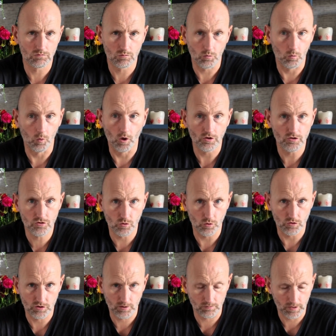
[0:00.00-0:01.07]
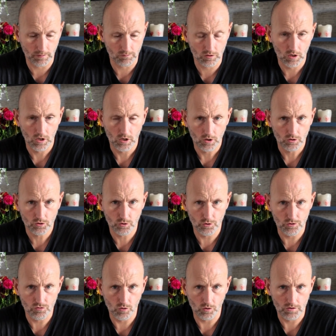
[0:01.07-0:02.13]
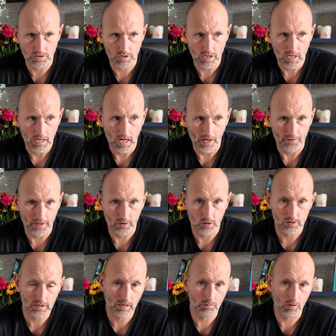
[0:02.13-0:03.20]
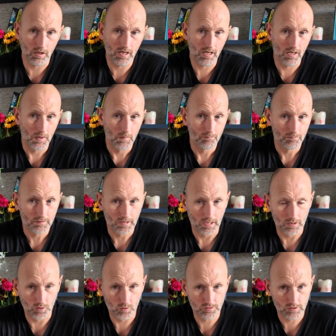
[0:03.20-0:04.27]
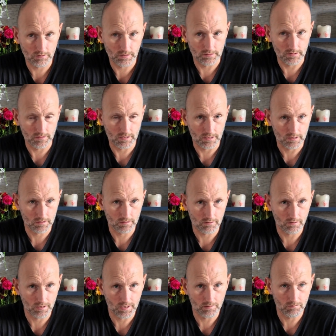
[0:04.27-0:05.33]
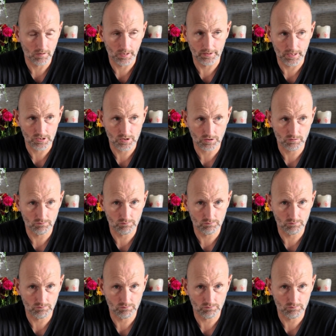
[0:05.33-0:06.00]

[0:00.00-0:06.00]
one drone, sometimes 2 drones, and then on top of that, I often like to take an extra